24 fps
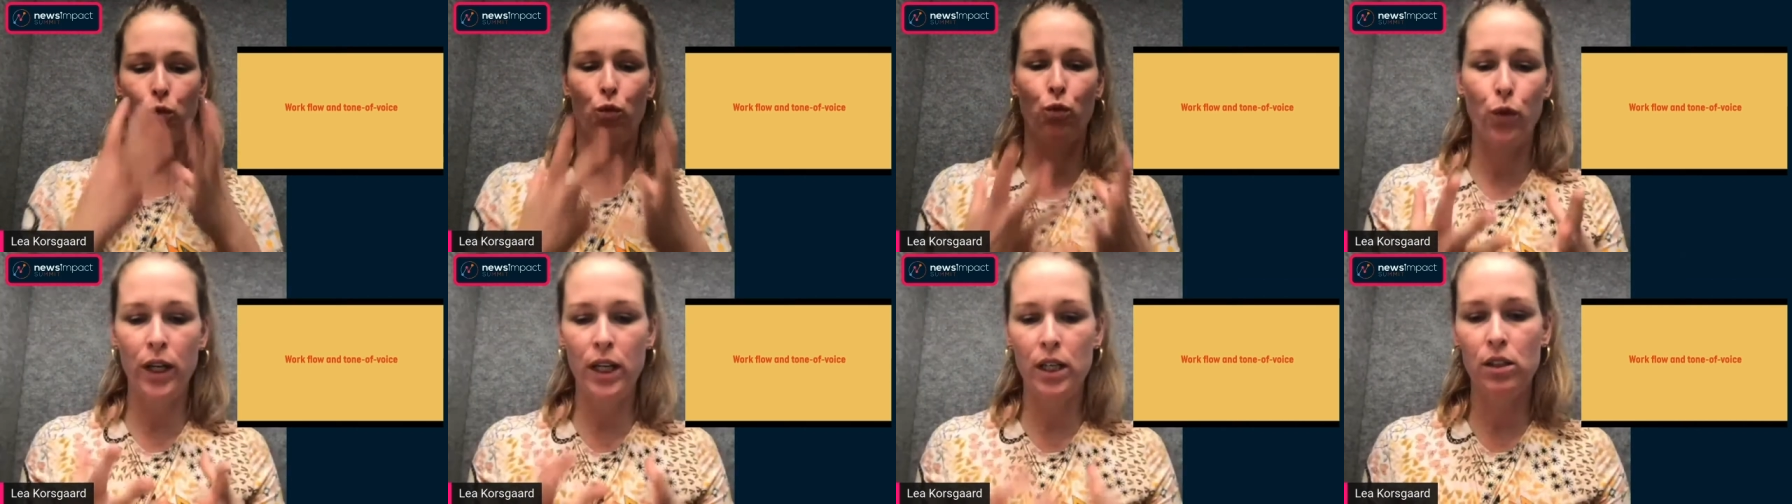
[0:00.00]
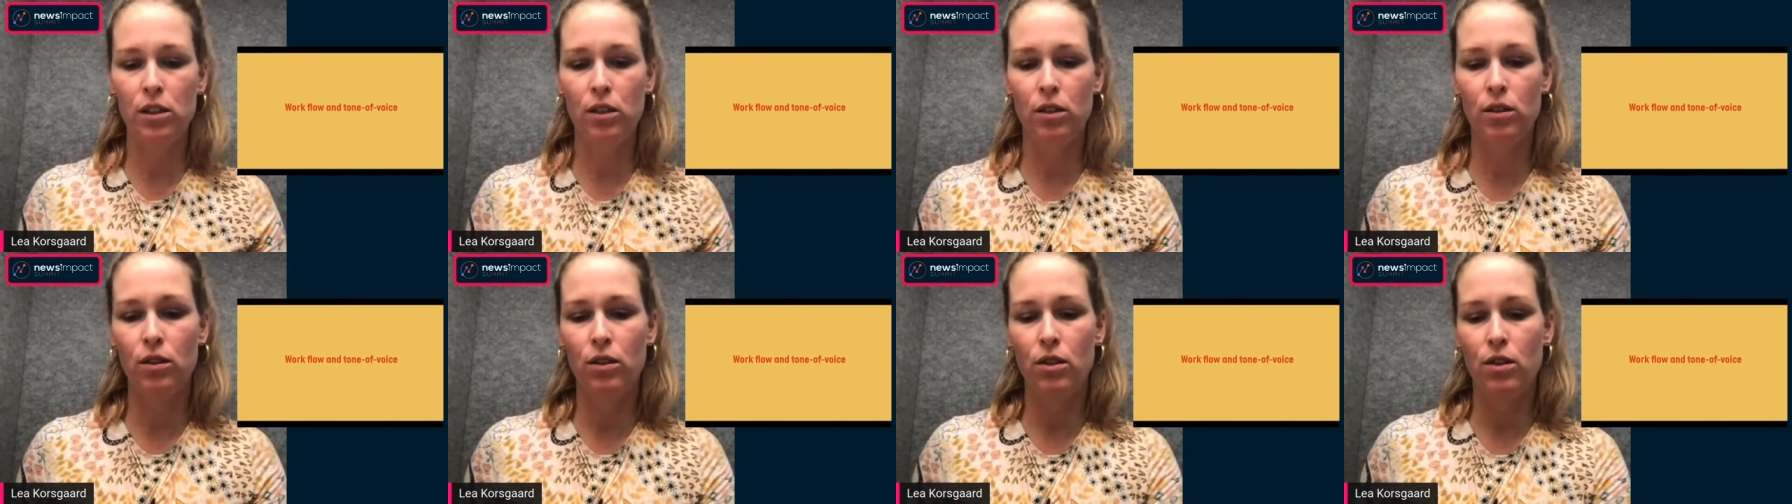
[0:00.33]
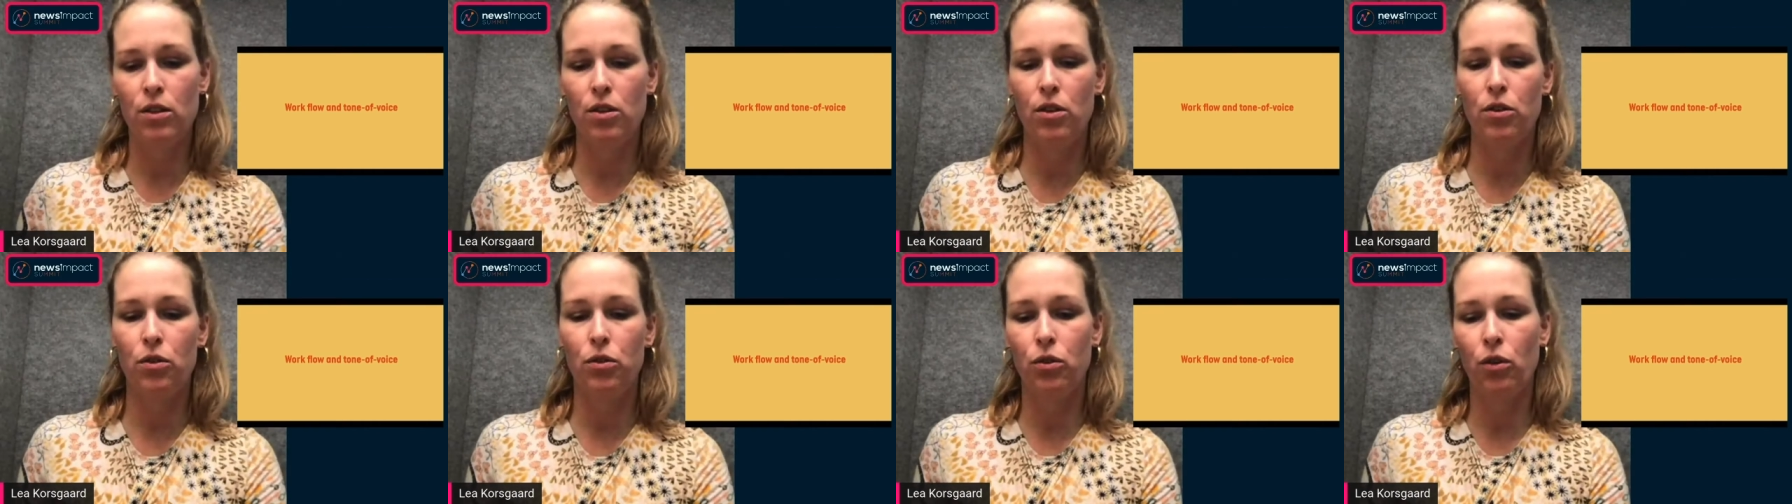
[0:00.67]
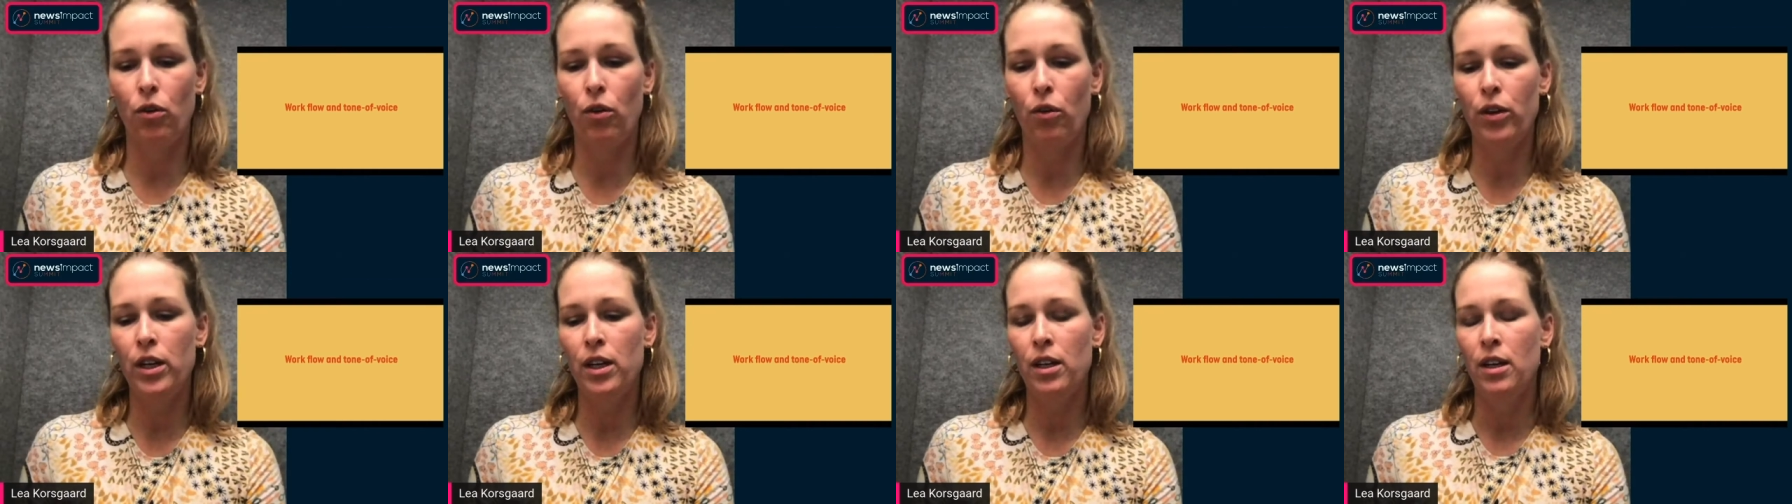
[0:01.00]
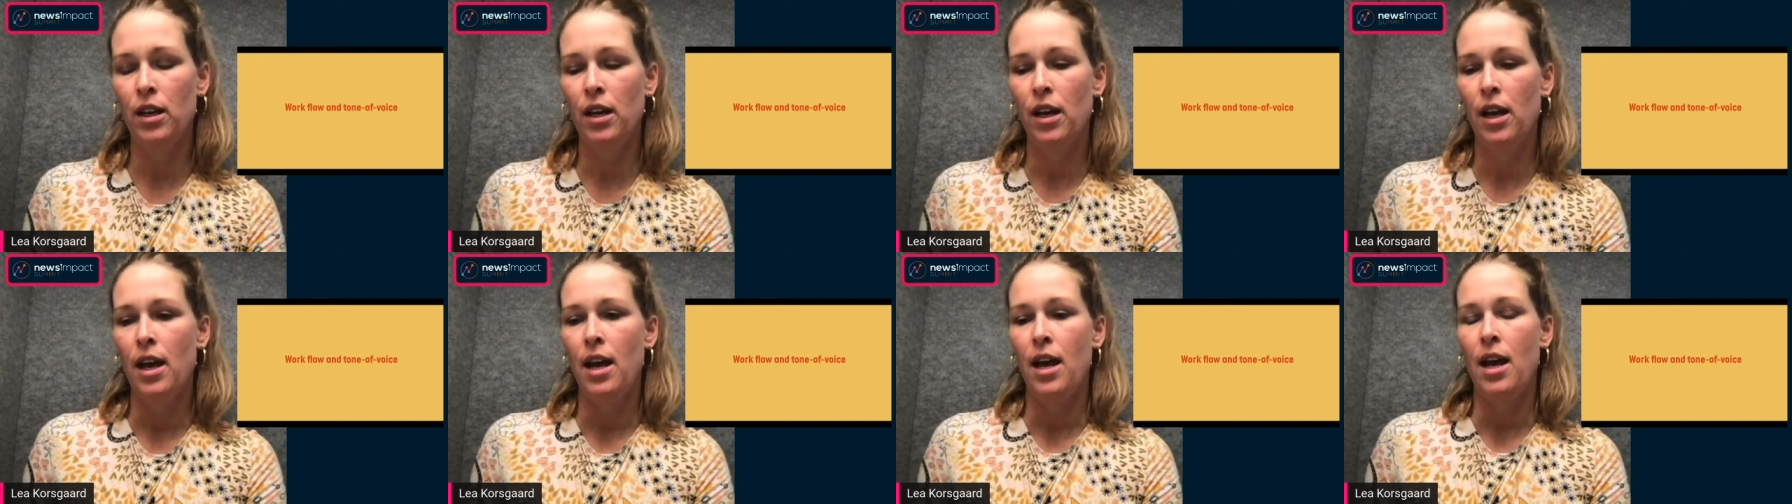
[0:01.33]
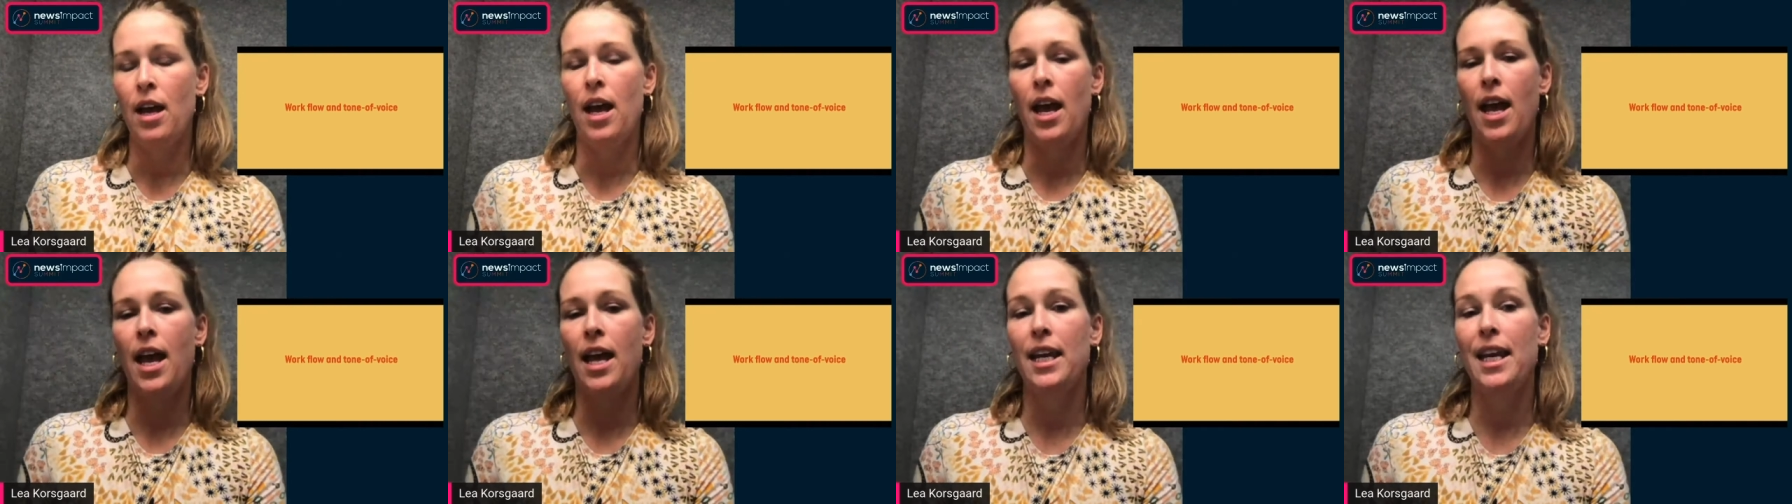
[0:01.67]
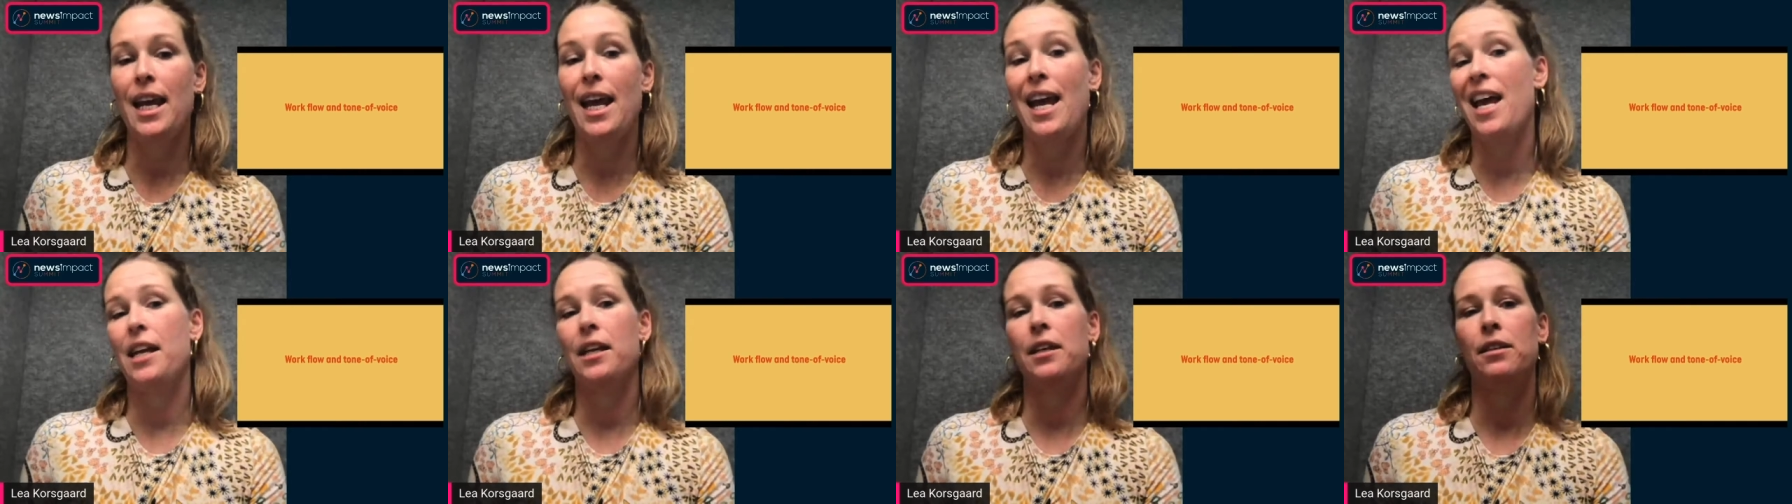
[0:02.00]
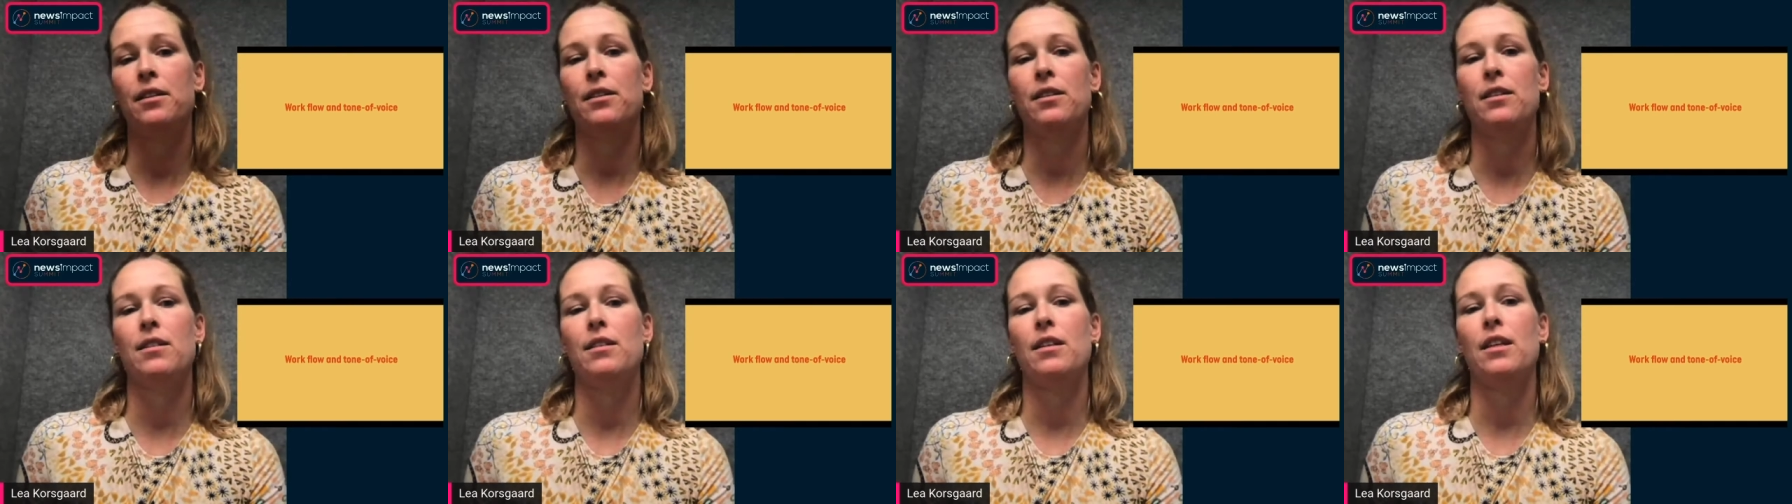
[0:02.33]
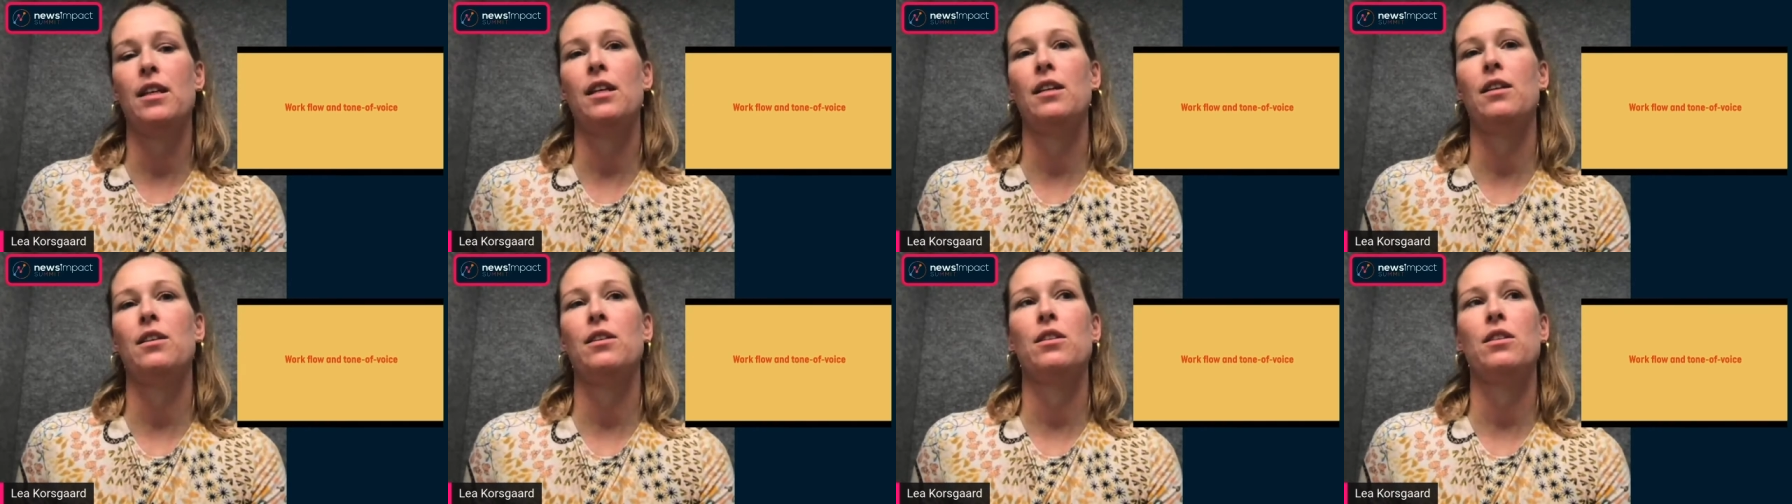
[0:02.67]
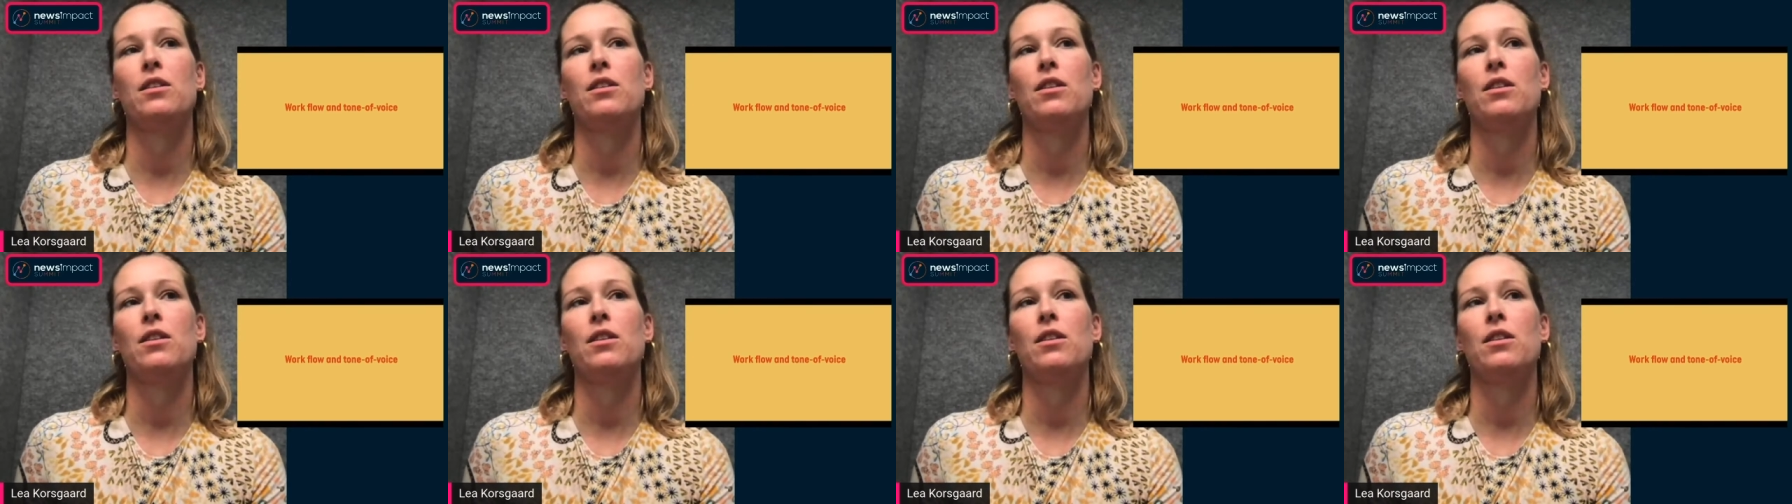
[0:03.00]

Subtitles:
reads the story and edit it